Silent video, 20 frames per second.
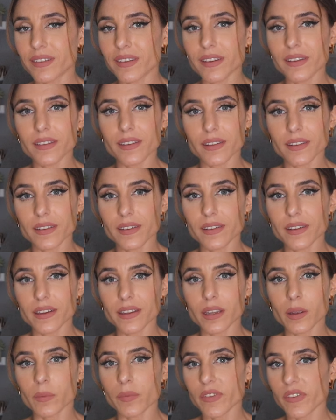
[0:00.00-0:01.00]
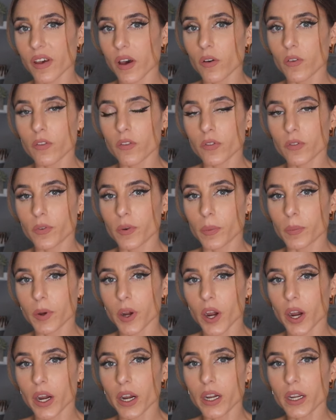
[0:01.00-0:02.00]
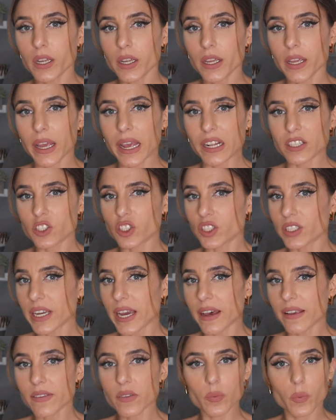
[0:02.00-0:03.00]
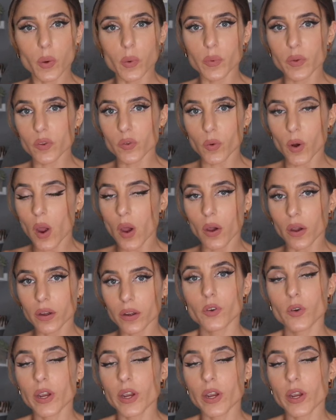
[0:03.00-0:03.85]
distancing themselves from her and she asked what was wrong.